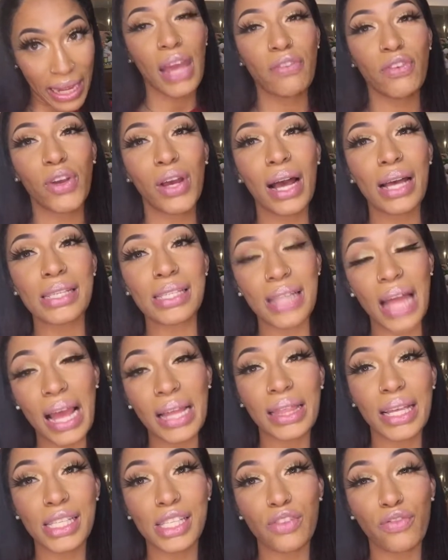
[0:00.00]
If you guys like
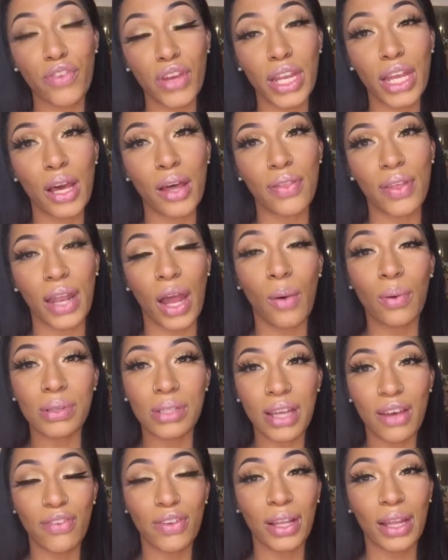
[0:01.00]
this video, then I will
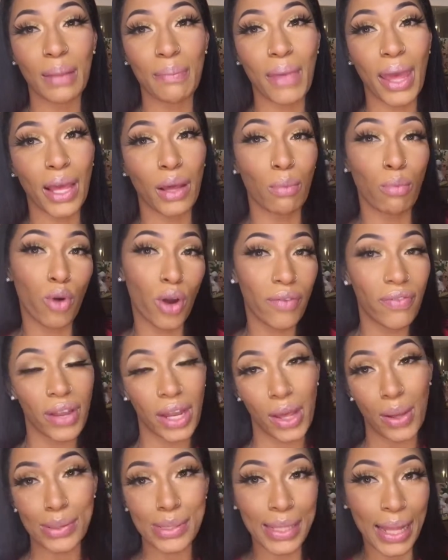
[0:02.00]
definitely make more
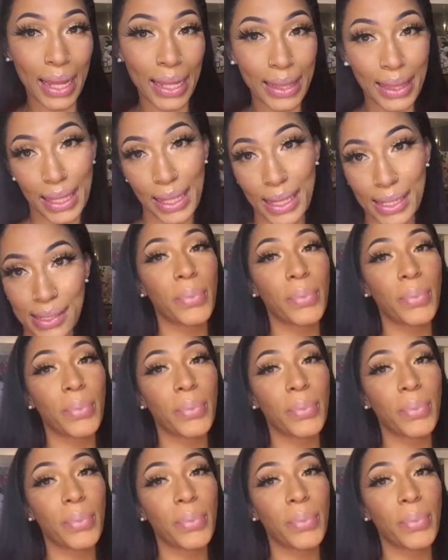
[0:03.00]
videos like this.